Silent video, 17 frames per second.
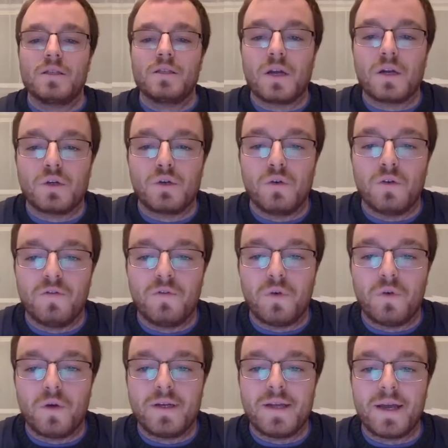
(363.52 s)
start to
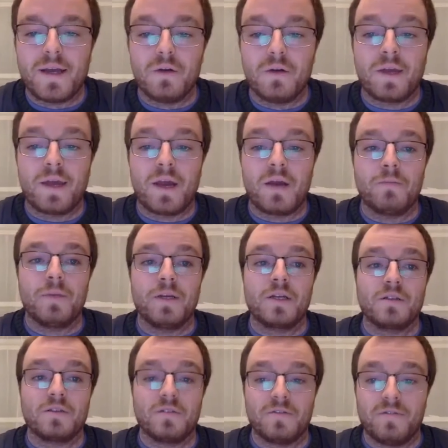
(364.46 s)
avoid dental care
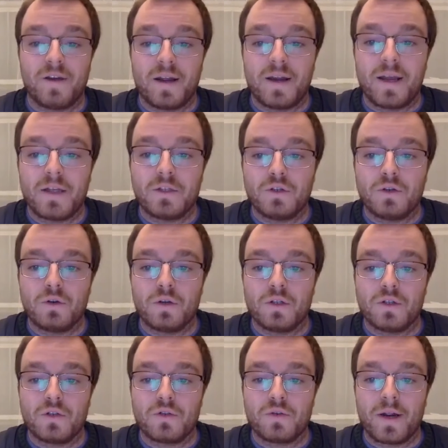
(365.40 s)
because of financial
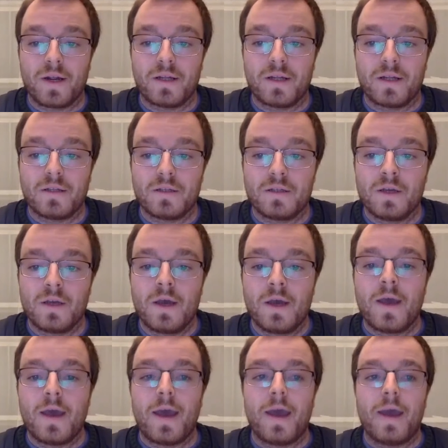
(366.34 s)
constraints.
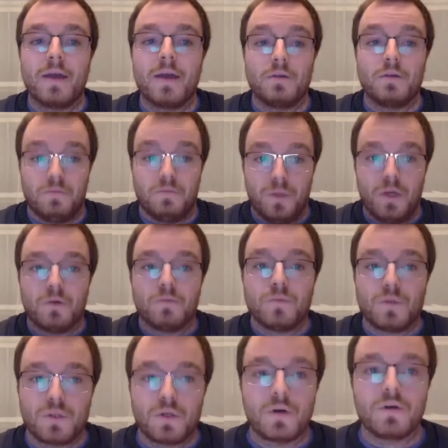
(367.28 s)
And,
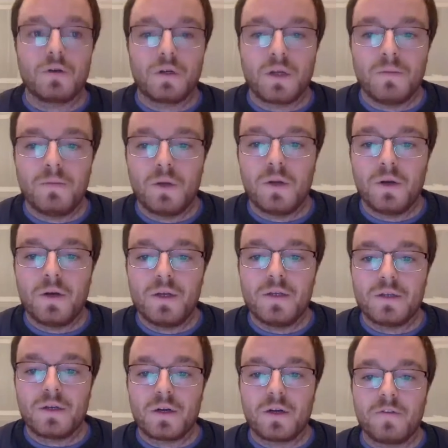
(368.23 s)
certain
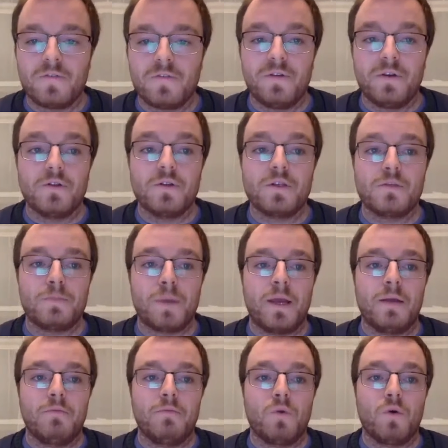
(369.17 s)
communities are going to feel this
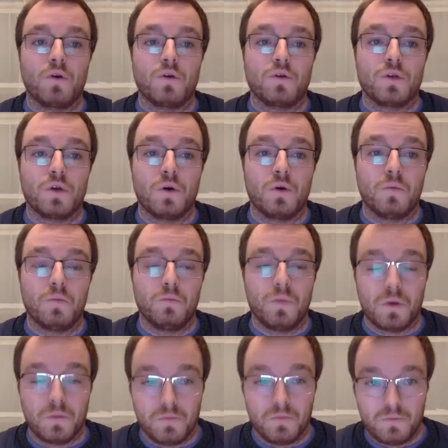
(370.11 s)
pain more. So,
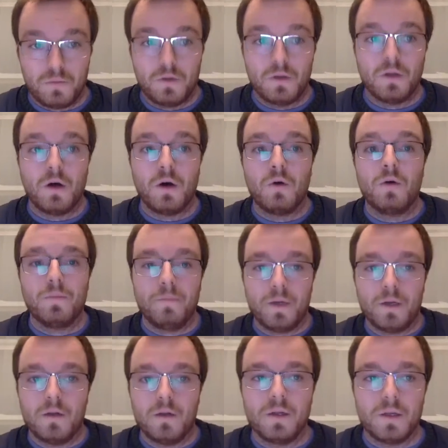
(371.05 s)
low and
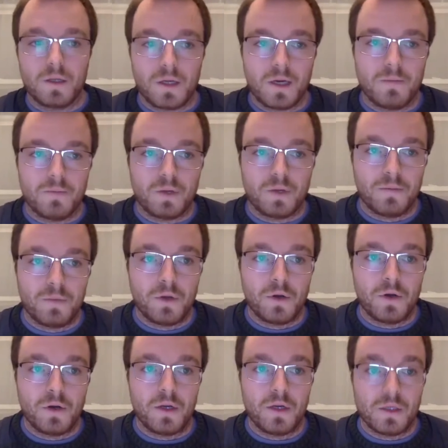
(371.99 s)
middle income
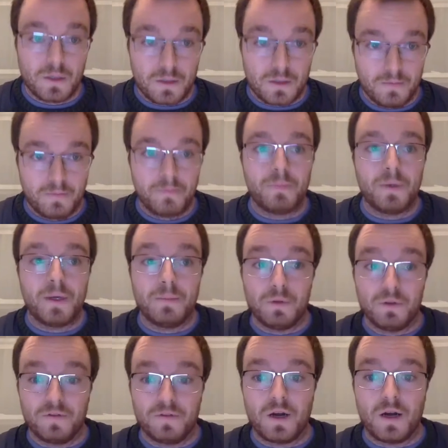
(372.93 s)
communities,
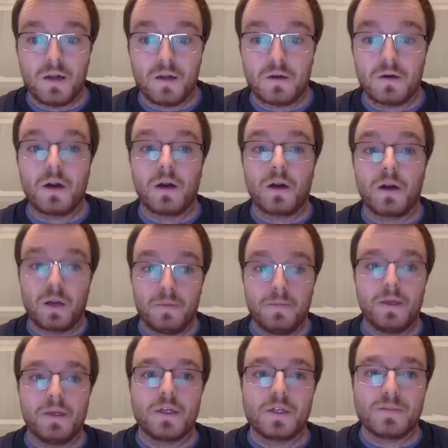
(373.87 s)
people of color are going to
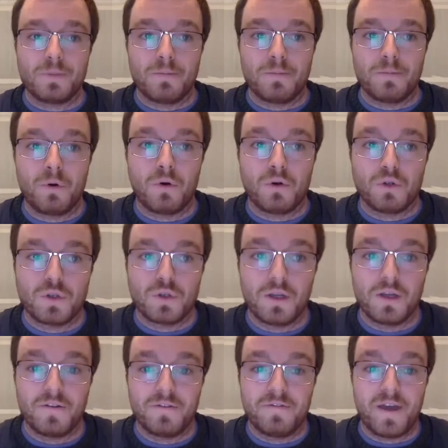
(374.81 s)
be
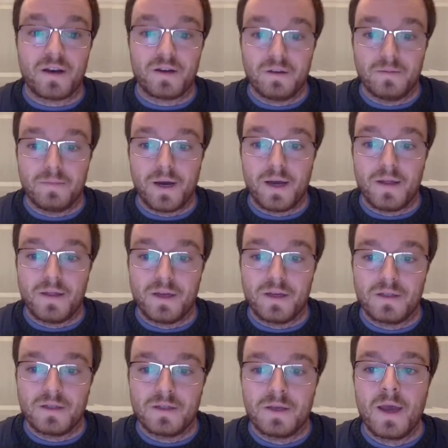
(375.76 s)
disproportionately affected by
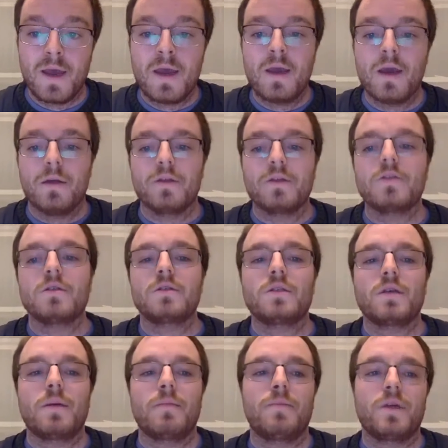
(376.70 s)
this. And this is
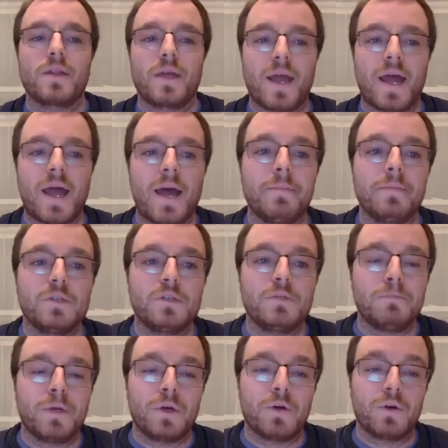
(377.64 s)
something that happens
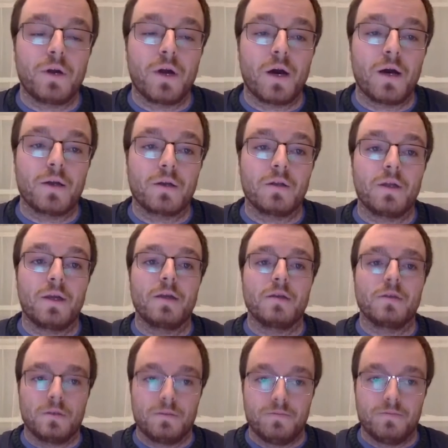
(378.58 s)
periodically
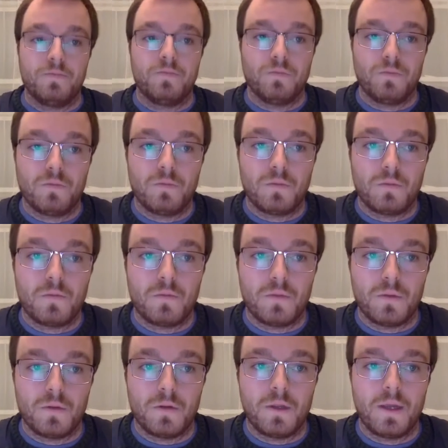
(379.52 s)
as
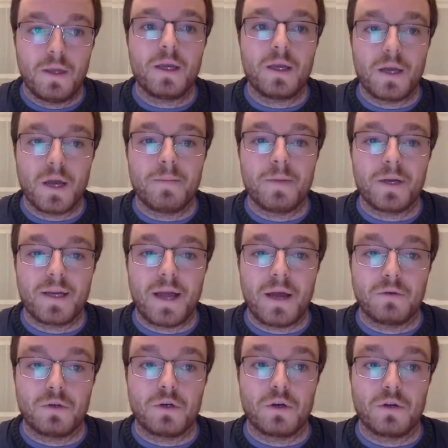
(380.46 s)
economic
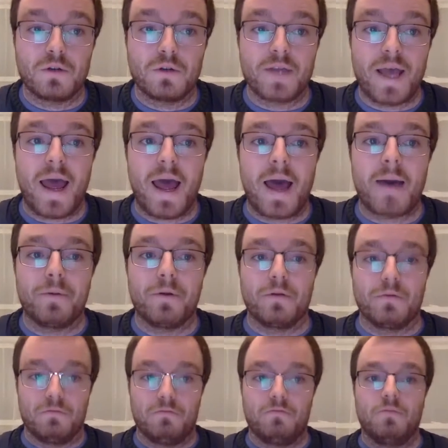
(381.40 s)
downturns
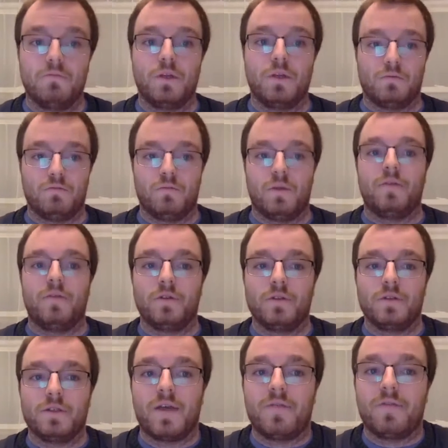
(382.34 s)
happen, every
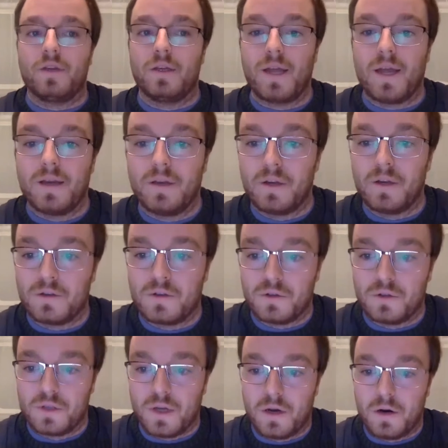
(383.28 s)
7 to 10 years or
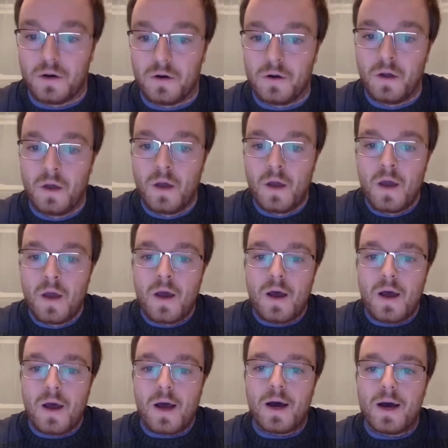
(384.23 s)
so.
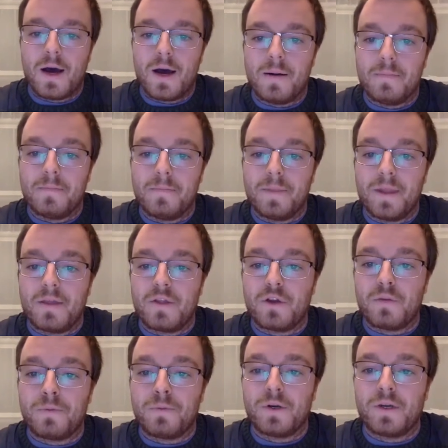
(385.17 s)
And there
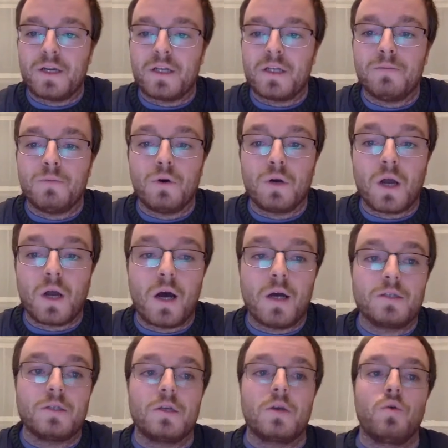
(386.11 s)
are predictable
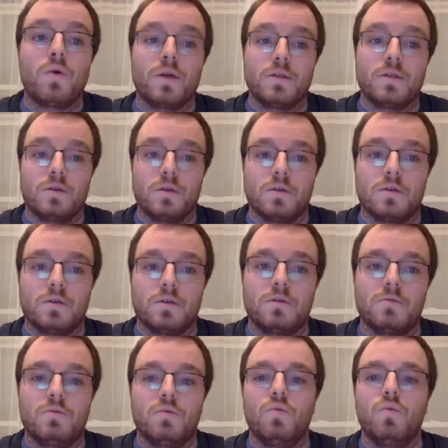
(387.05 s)
consequences
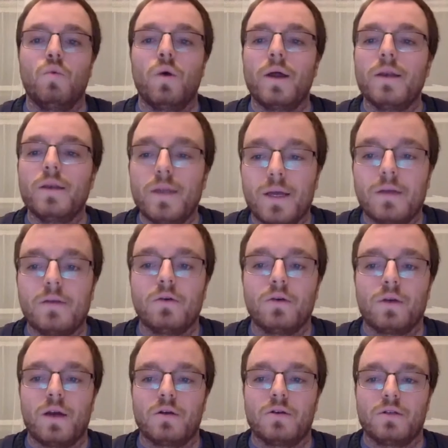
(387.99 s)
when dental
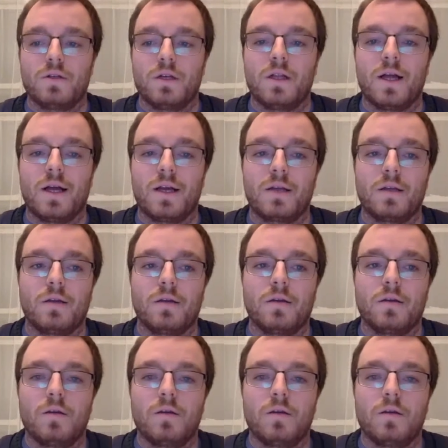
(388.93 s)
care is neglected.